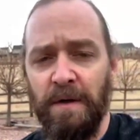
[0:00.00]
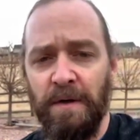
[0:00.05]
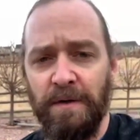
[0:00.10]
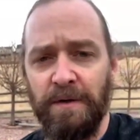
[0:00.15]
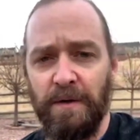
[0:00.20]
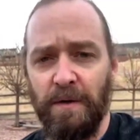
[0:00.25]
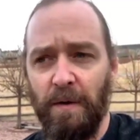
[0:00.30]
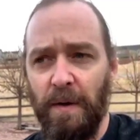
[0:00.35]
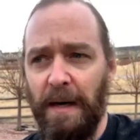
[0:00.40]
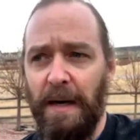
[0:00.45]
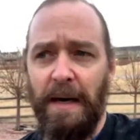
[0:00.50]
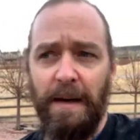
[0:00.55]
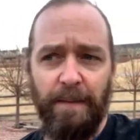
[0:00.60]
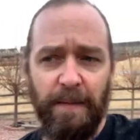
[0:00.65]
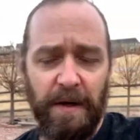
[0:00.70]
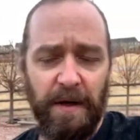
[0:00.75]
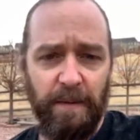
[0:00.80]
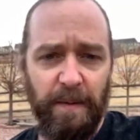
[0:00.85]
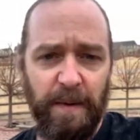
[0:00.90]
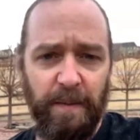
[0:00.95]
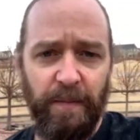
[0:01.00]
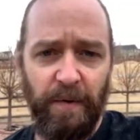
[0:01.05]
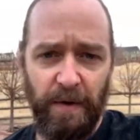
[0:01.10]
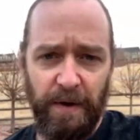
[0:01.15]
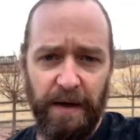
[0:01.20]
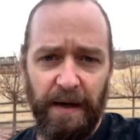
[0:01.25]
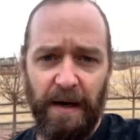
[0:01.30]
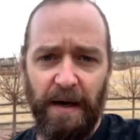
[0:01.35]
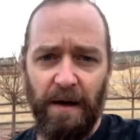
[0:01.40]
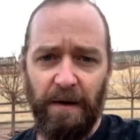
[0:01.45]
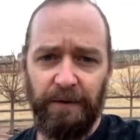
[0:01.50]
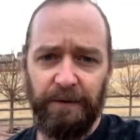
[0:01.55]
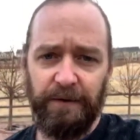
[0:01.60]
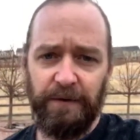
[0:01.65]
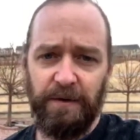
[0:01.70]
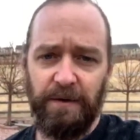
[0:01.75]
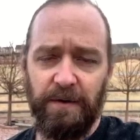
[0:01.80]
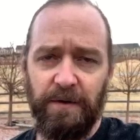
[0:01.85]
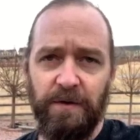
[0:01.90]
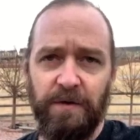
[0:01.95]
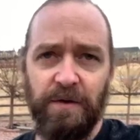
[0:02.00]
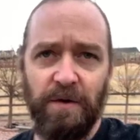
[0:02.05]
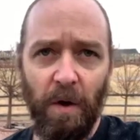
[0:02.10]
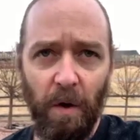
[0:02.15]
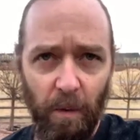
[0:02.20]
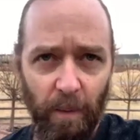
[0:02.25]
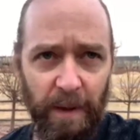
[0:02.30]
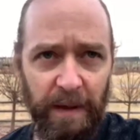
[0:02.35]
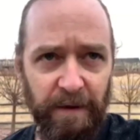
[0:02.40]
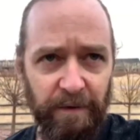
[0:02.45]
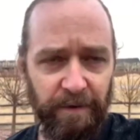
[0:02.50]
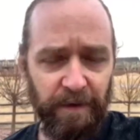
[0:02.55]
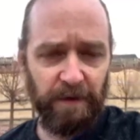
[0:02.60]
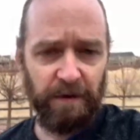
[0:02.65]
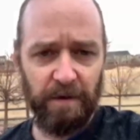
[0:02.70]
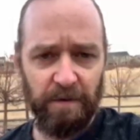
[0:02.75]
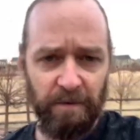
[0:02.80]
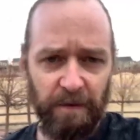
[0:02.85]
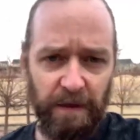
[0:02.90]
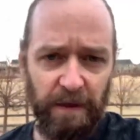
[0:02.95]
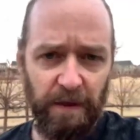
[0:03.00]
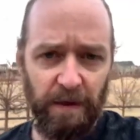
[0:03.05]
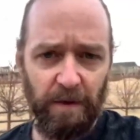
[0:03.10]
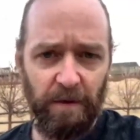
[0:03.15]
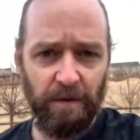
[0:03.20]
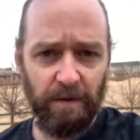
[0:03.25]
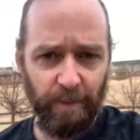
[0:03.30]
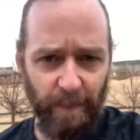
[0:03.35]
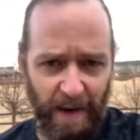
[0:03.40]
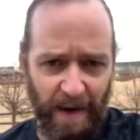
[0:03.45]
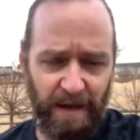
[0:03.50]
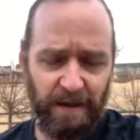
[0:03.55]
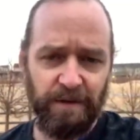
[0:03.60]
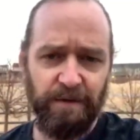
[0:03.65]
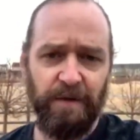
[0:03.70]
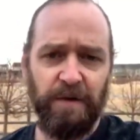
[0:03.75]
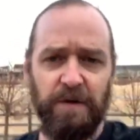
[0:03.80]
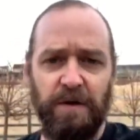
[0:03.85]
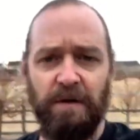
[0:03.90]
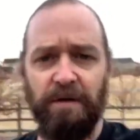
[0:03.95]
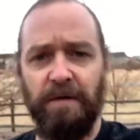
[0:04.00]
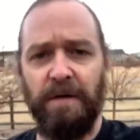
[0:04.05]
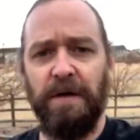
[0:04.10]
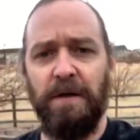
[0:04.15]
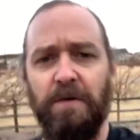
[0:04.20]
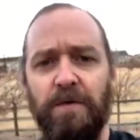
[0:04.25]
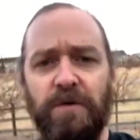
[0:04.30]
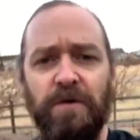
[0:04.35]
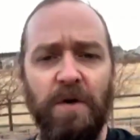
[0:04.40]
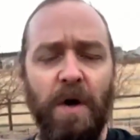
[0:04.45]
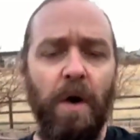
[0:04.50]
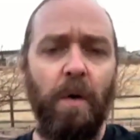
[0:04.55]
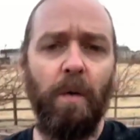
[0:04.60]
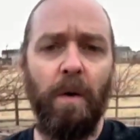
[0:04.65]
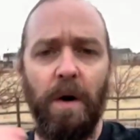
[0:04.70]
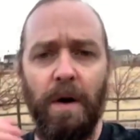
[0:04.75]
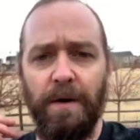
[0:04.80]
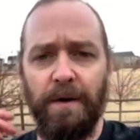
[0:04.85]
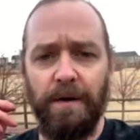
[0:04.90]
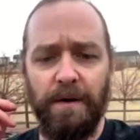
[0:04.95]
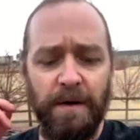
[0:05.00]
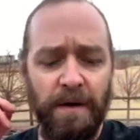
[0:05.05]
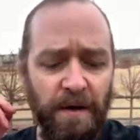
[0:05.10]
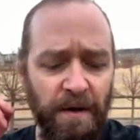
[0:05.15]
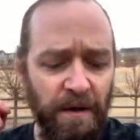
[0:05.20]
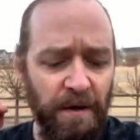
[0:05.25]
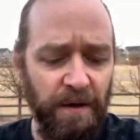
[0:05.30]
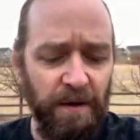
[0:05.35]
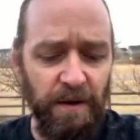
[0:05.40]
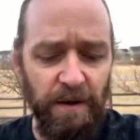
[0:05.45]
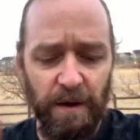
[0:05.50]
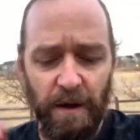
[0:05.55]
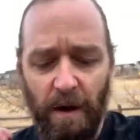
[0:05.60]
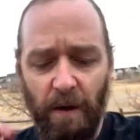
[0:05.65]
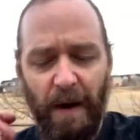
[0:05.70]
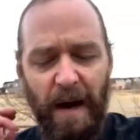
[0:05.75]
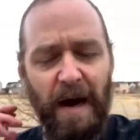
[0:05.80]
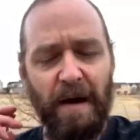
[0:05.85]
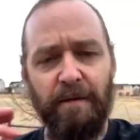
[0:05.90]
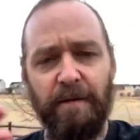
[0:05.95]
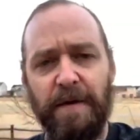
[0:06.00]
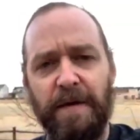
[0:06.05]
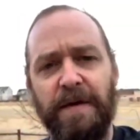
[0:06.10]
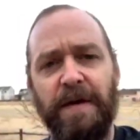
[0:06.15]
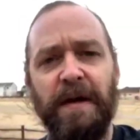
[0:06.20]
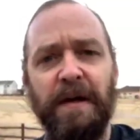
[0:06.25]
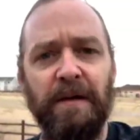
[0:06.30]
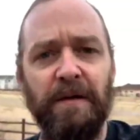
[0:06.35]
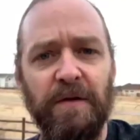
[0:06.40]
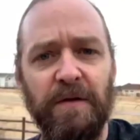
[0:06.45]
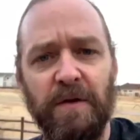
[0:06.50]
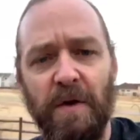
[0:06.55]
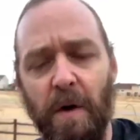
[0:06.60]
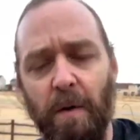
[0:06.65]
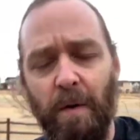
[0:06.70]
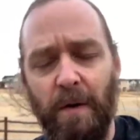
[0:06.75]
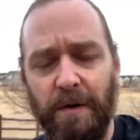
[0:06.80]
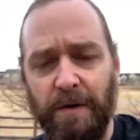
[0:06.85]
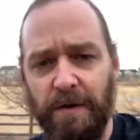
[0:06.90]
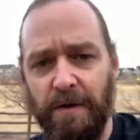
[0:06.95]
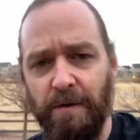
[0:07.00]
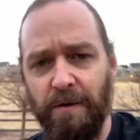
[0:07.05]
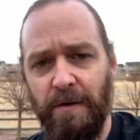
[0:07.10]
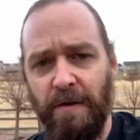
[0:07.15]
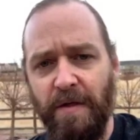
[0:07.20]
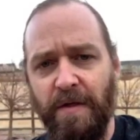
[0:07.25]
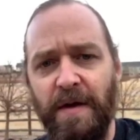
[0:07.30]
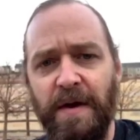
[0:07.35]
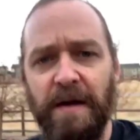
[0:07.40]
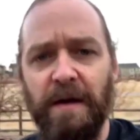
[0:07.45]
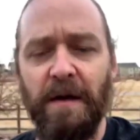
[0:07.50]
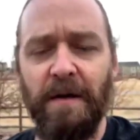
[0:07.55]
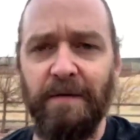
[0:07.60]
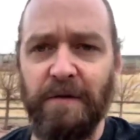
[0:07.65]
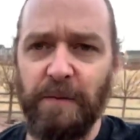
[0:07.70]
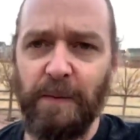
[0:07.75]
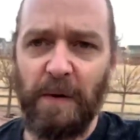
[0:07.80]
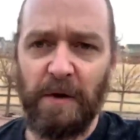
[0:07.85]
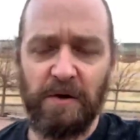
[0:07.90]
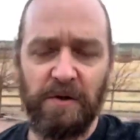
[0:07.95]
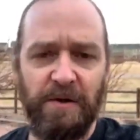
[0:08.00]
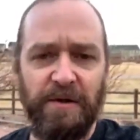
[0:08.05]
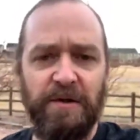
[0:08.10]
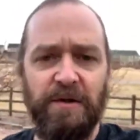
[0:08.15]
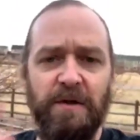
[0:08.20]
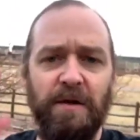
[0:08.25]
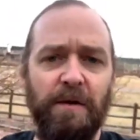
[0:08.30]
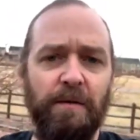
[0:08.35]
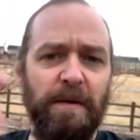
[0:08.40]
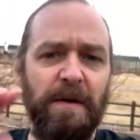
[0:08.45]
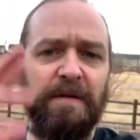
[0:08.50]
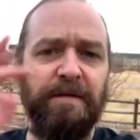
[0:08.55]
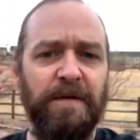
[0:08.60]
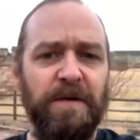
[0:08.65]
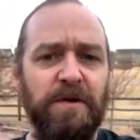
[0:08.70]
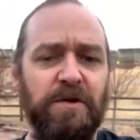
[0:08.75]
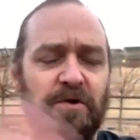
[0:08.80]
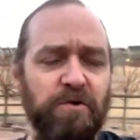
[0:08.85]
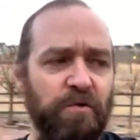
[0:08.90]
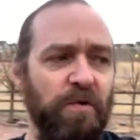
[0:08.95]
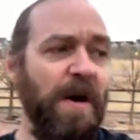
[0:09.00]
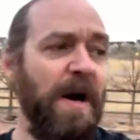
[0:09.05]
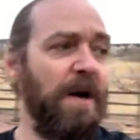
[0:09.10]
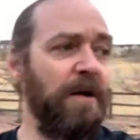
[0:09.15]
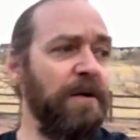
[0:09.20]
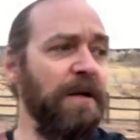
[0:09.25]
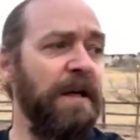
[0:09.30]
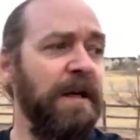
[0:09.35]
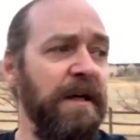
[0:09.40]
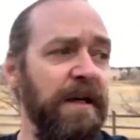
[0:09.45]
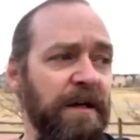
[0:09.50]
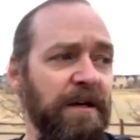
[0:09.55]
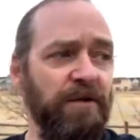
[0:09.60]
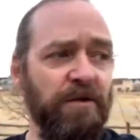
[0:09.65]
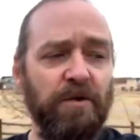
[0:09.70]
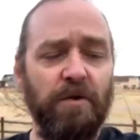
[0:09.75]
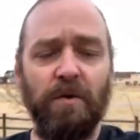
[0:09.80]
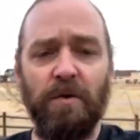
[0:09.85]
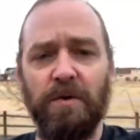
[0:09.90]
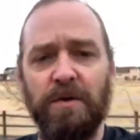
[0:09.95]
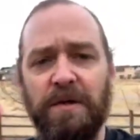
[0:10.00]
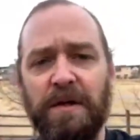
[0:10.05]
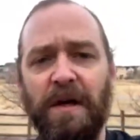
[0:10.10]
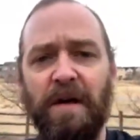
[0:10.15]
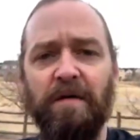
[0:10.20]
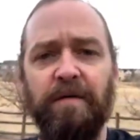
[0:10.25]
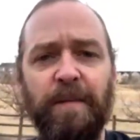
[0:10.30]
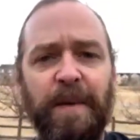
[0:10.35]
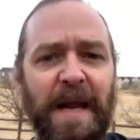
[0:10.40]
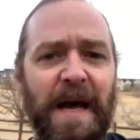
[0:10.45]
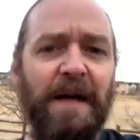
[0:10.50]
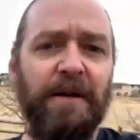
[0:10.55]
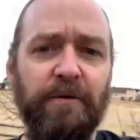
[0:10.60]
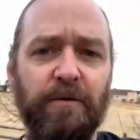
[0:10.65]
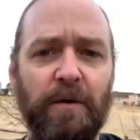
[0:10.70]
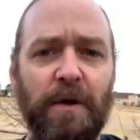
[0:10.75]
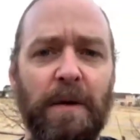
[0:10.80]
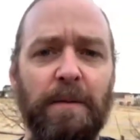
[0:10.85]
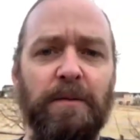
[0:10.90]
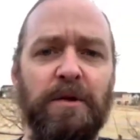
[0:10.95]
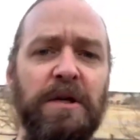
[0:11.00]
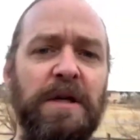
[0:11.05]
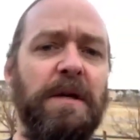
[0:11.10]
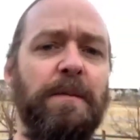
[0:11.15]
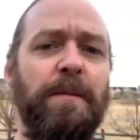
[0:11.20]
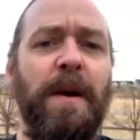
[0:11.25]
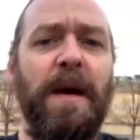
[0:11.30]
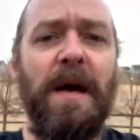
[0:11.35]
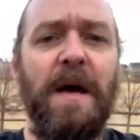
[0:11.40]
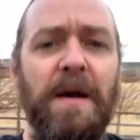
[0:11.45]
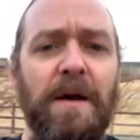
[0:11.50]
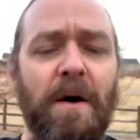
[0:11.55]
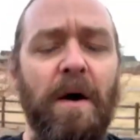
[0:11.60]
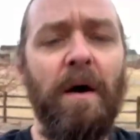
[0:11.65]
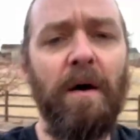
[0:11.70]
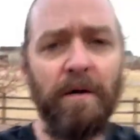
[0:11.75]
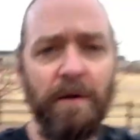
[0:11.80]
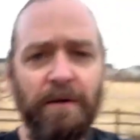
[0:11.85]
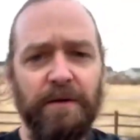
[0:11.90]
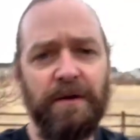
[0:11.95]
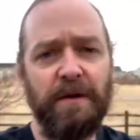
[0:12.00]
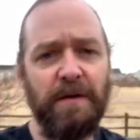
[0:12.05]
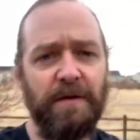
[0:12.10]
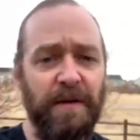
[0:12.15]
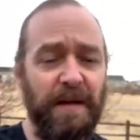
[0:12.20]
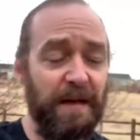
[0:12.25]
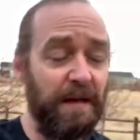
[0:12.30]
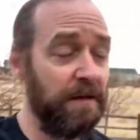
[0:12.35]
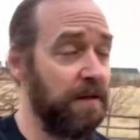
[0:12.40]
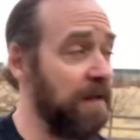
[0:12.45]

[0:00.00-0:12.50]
So I am going to be putting out so many fishing videos, bass fishing videos, saltwater, you know, everything in the saltwater you can think of, especially snook, redfish, trout, inshore stuff, black drum, sheephead, all those good things,